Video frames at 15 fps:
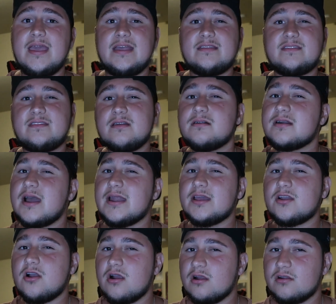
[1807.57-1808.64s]
It's still kind
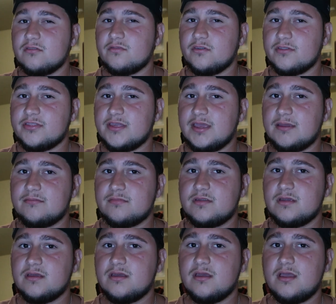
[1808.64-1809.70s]
of carnival
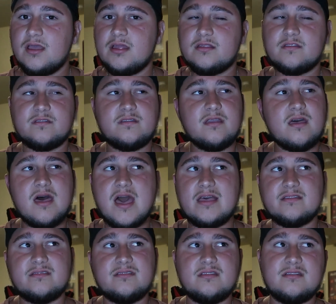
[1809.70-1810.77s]
themed. It still
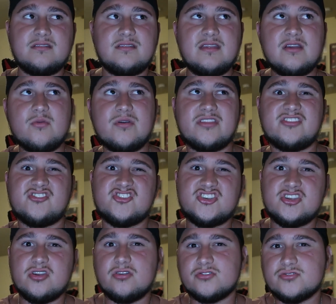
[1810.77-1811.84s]
has to deal with
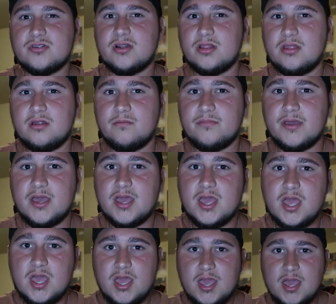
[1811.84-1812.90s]
children a little
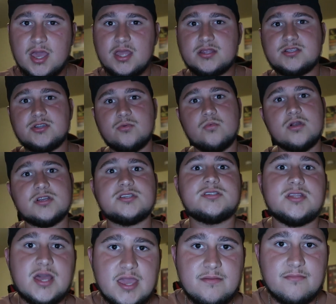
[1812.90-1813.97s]
bit. It's your
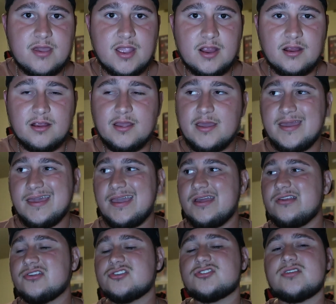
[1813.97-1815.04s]
worst nightmare,
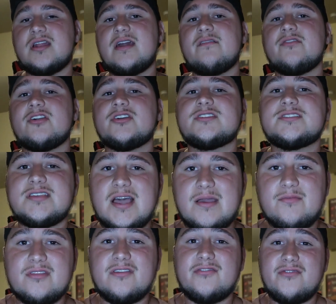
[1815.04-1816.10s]
and you're just trying to have a good
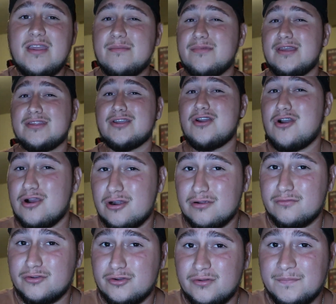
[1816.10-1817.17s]
time with your family at the
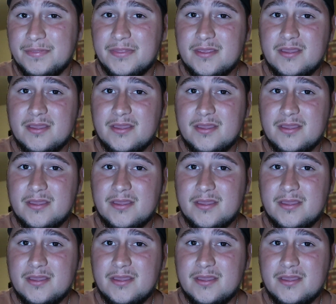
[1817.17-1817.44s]
carnival.